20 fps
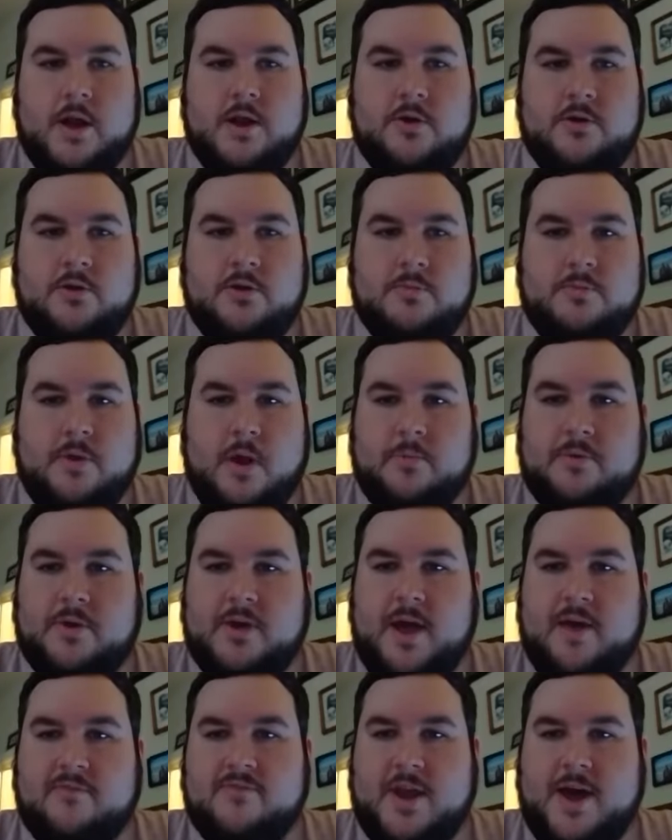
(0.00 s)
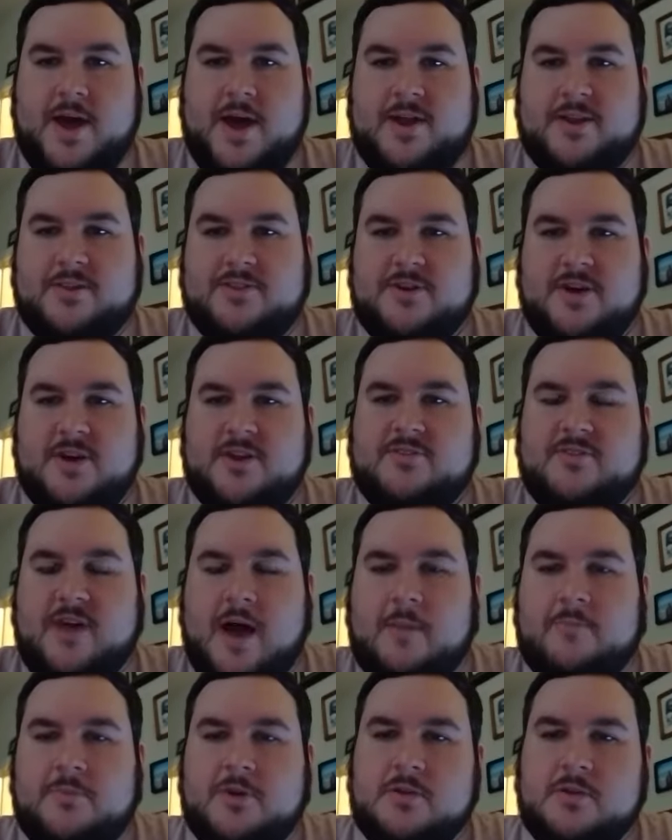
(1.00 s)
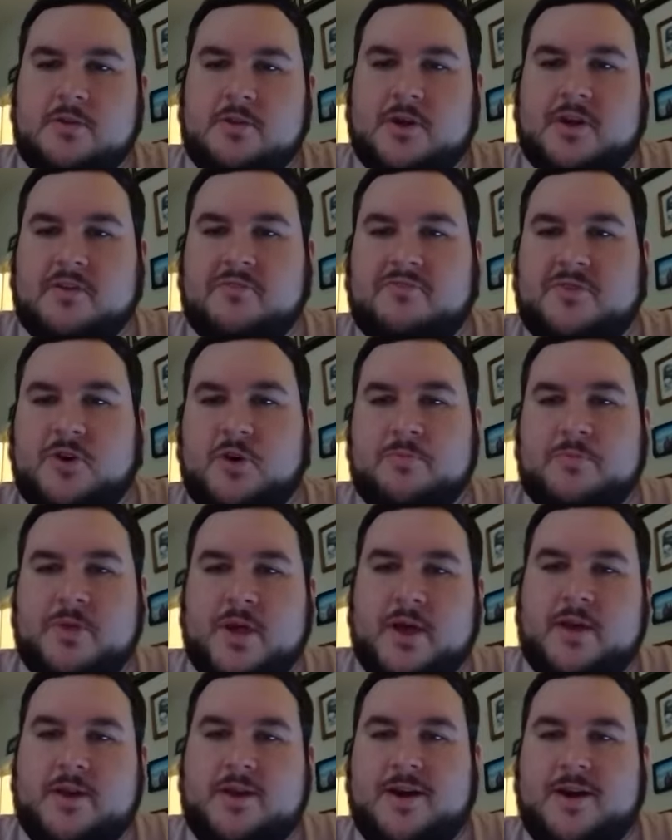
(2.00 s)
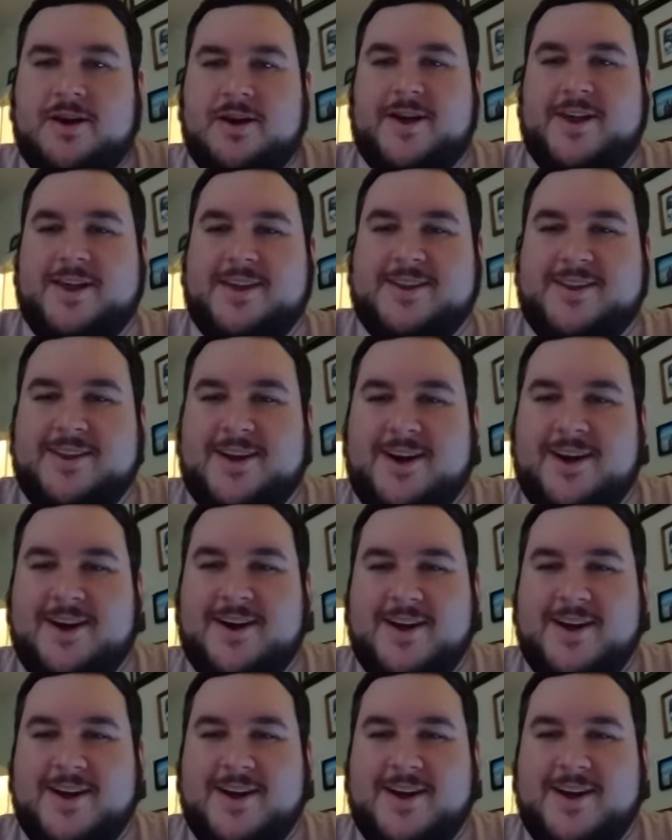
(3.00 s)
know you probably haven't had a ton of time to look at film yet in,